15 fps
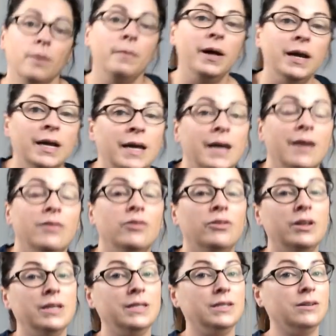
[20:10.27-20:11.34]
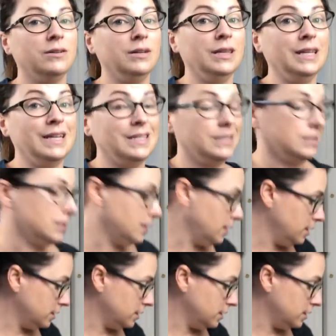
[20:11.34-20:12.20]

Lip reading: money and they're easier to list.